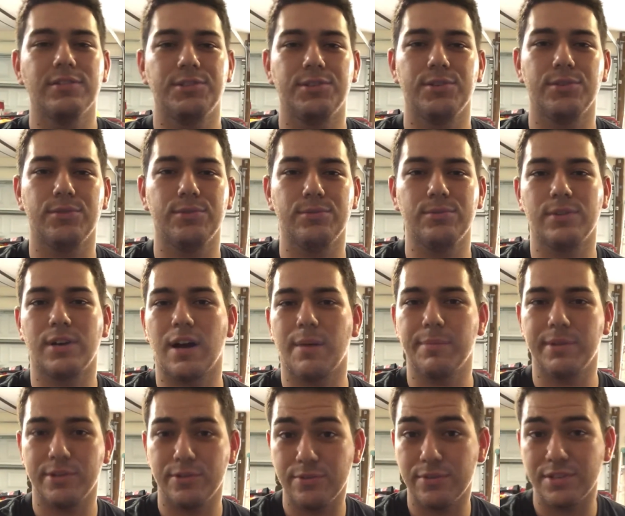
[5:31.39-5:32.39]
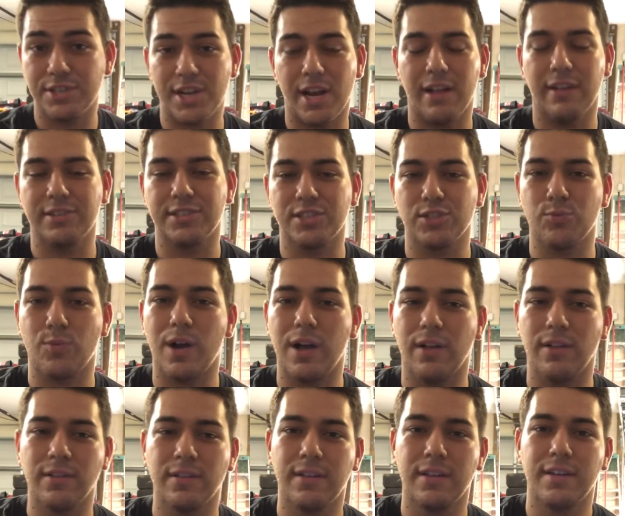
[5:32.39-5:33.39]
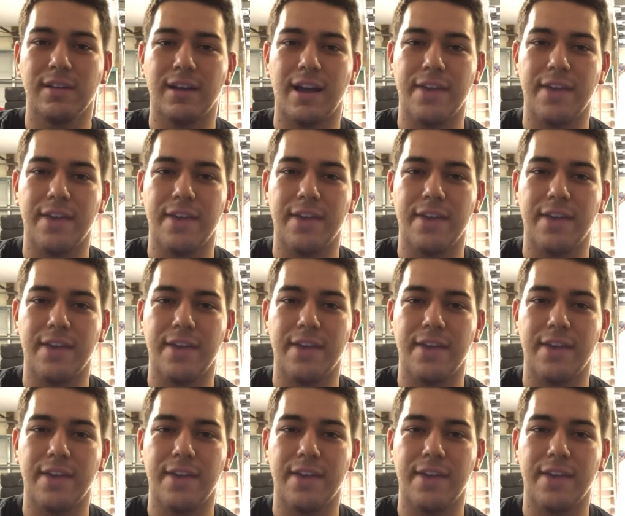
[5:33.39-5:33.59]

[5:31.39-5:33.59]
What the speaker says: to come and do the challenge as well.